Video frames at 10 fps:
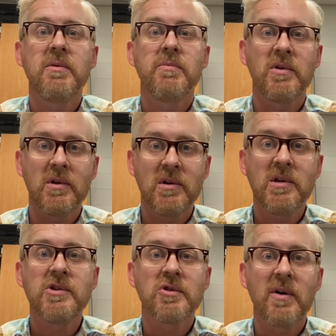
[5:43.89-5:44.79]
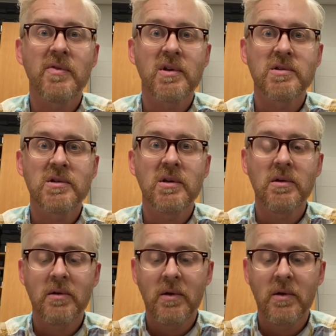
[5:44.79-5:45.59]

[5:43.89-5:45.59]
building teacher efficacy,